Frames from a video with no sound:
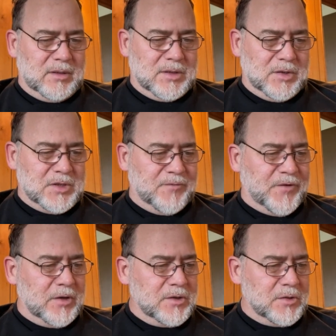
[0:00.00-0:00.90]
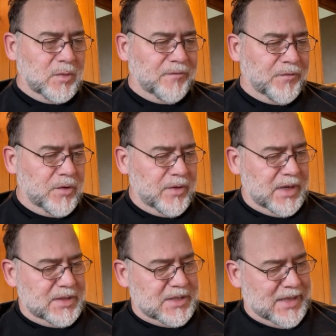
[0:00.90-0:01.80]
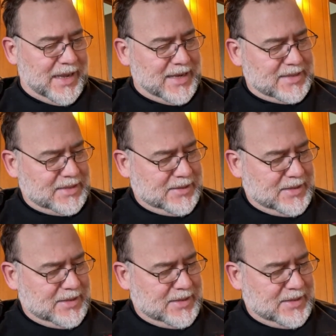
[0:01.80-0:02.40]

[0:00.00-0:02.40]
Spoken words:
Joseph Farrell's referring to that